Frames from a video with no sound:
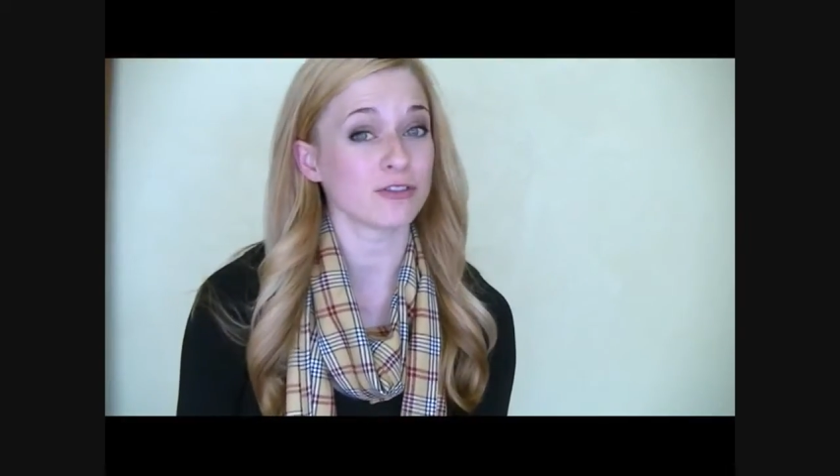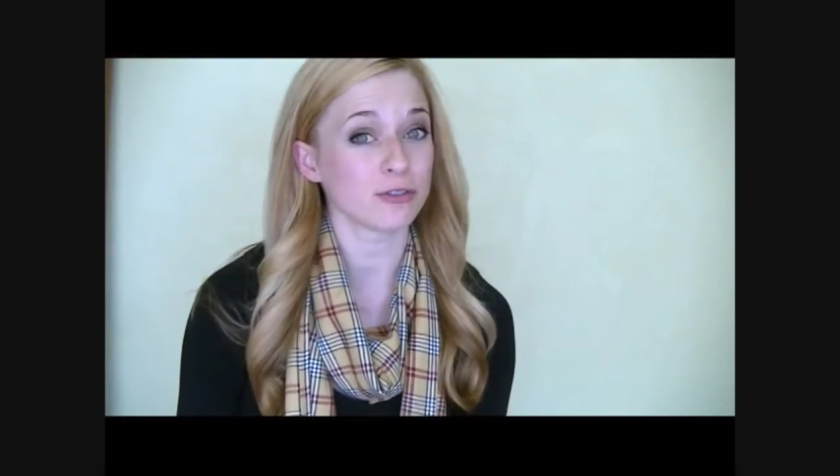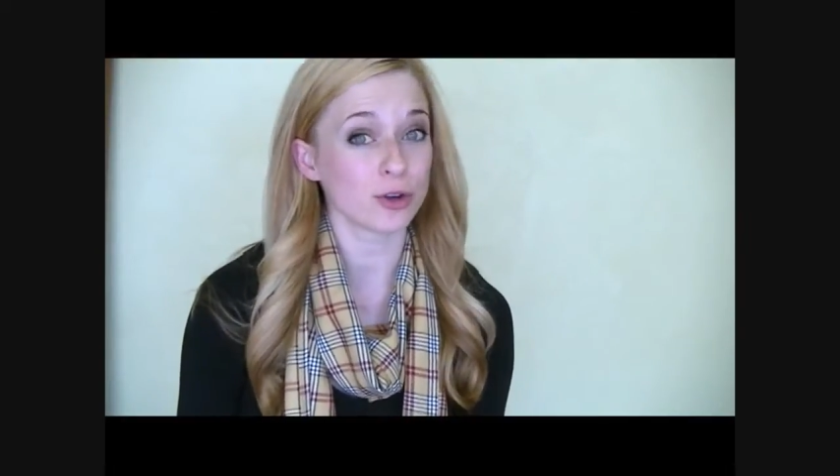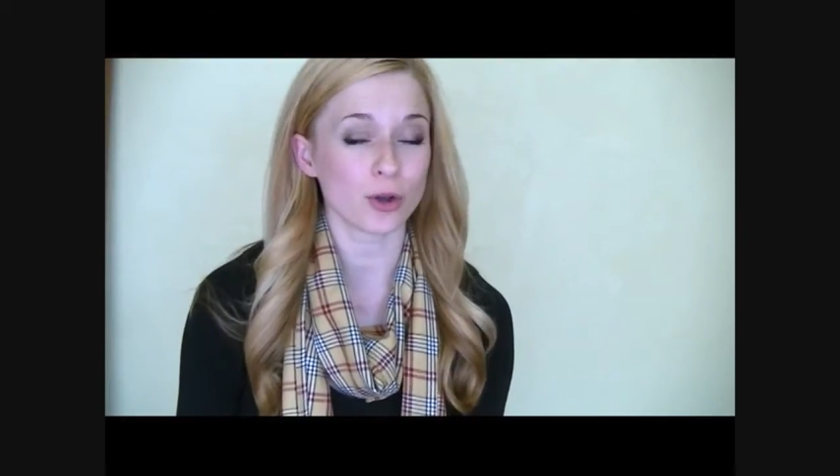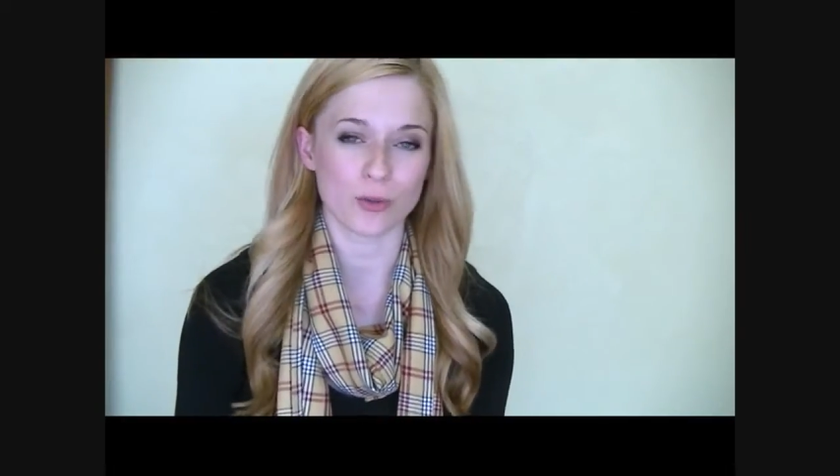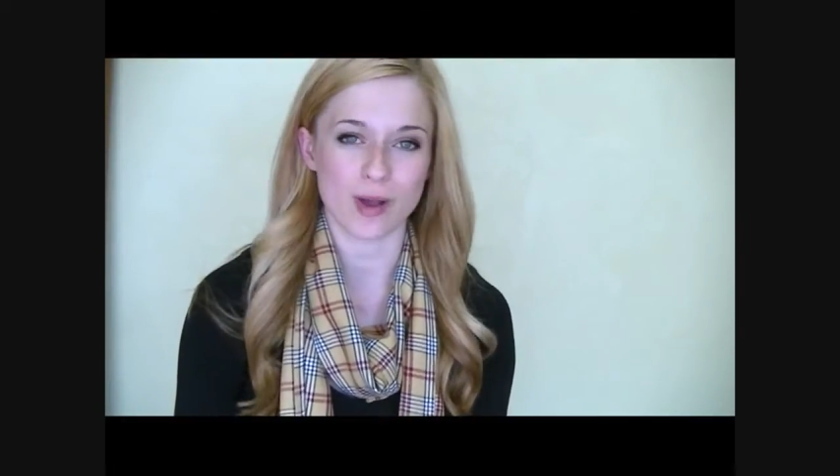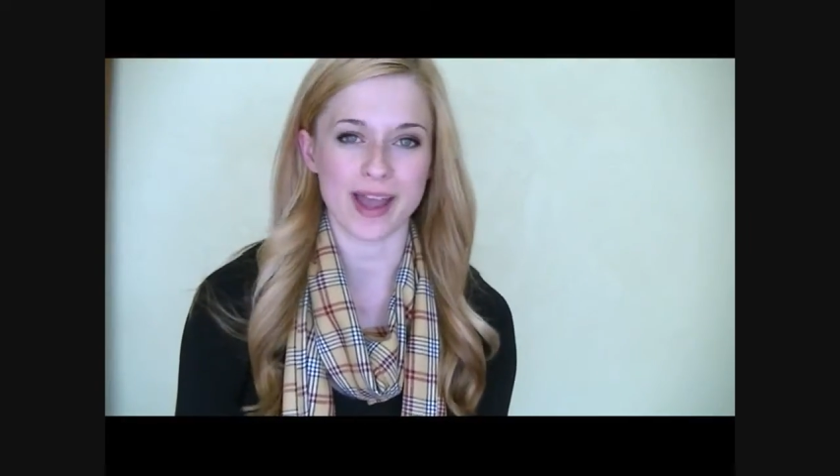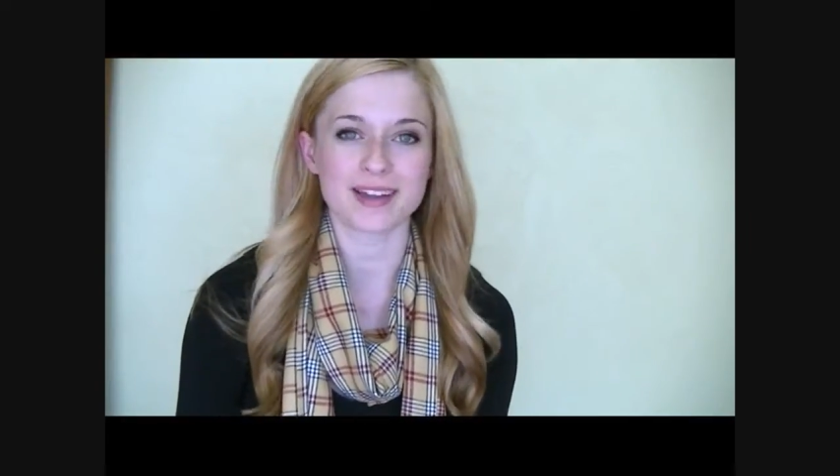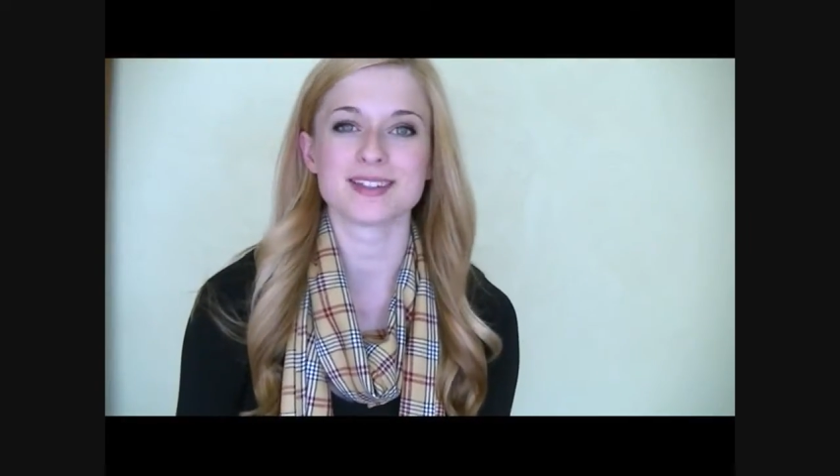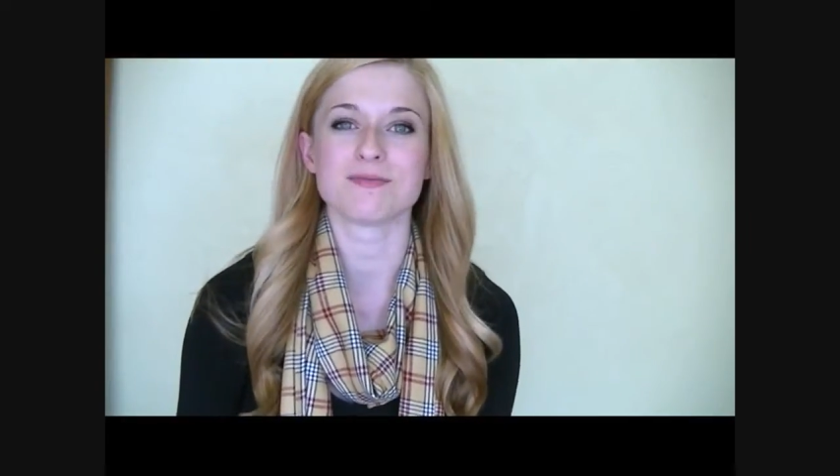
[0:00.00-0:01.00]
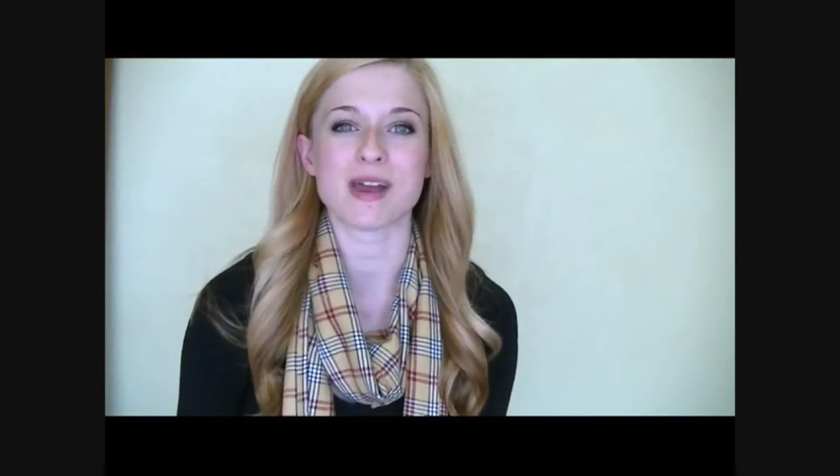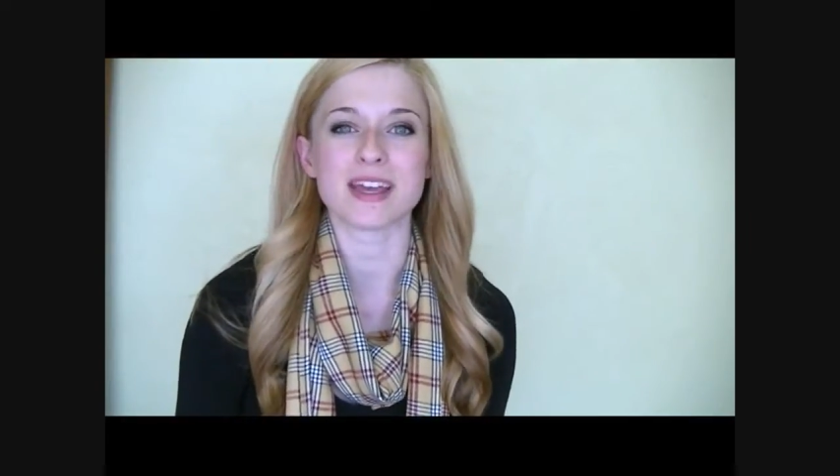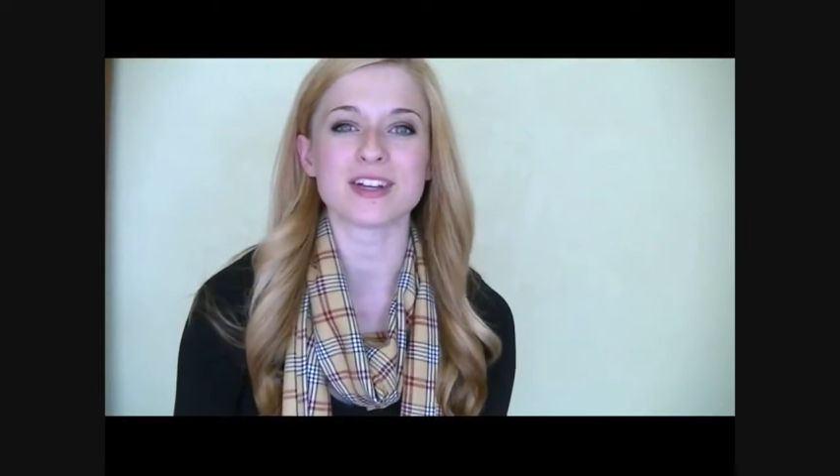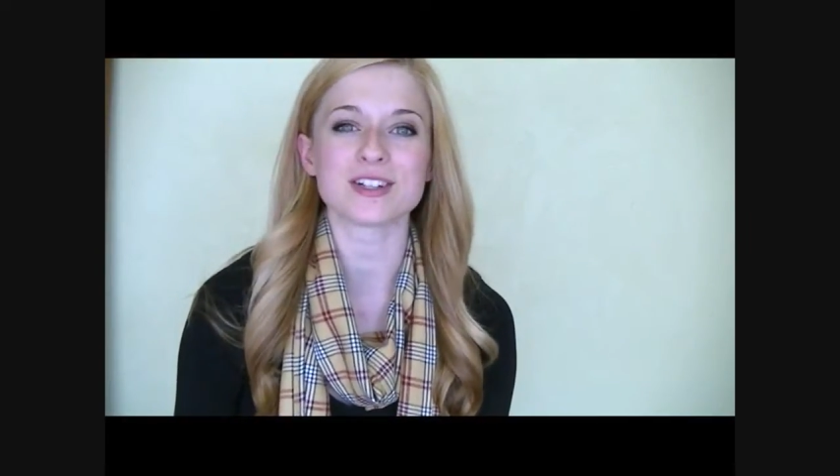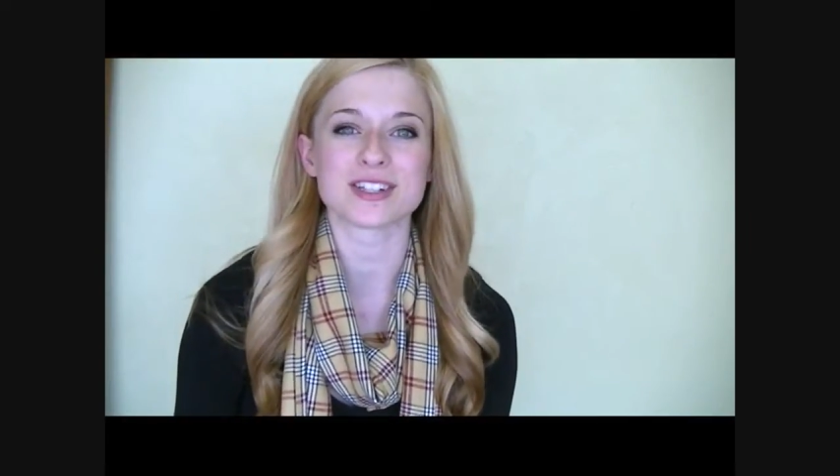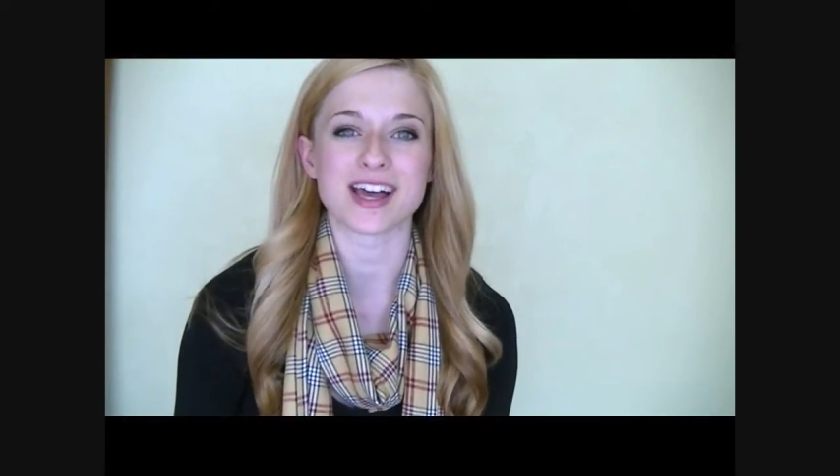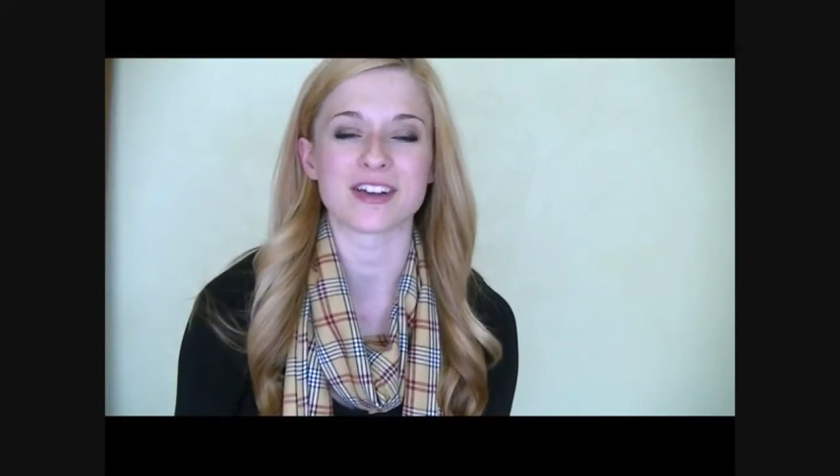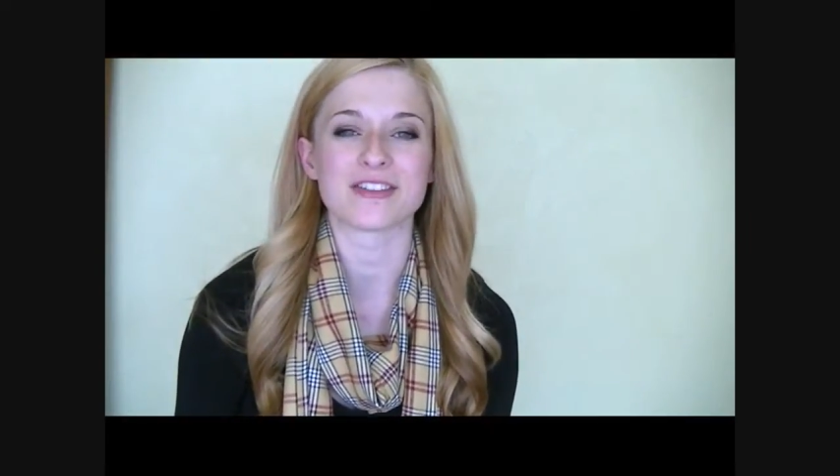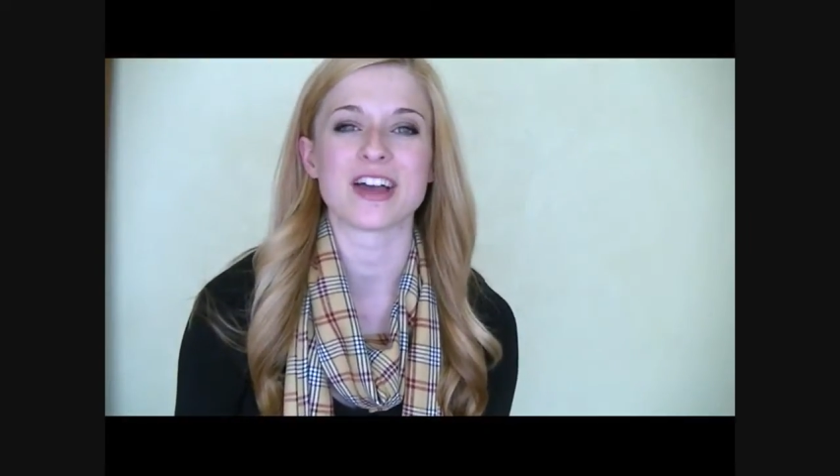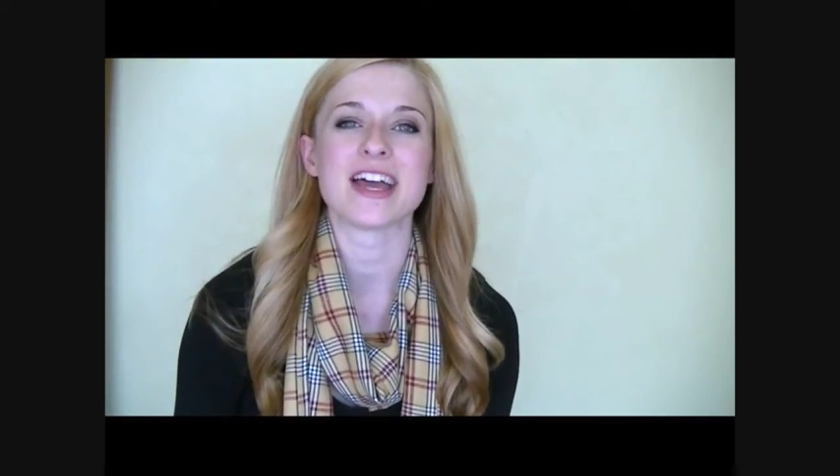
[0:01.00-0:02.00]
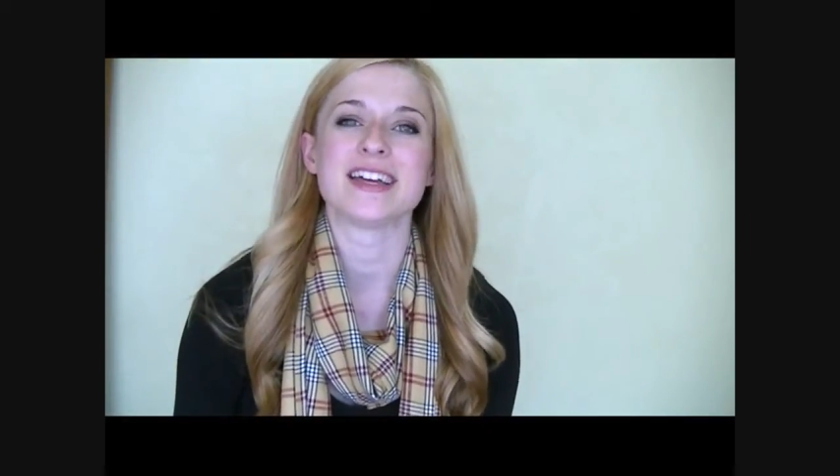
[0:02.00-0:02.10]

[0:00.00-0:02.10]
frugal way to make yourself